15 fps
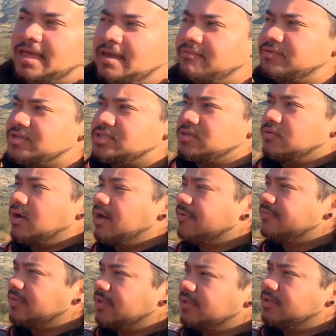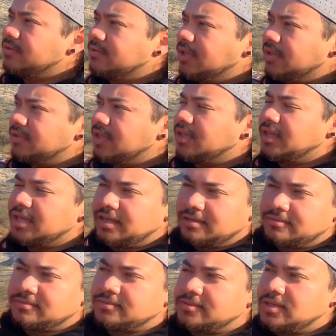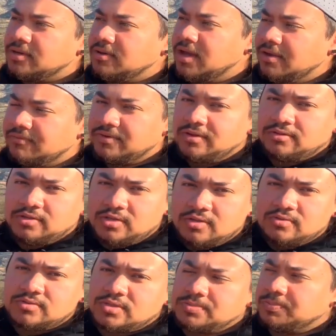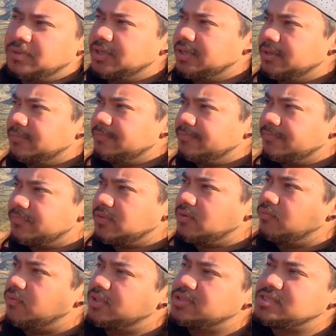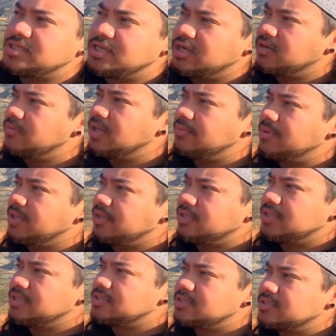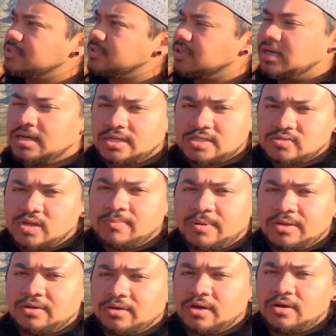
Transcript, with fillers: every so often, not like, you know, every other use, but once a year maybe at least, swap out your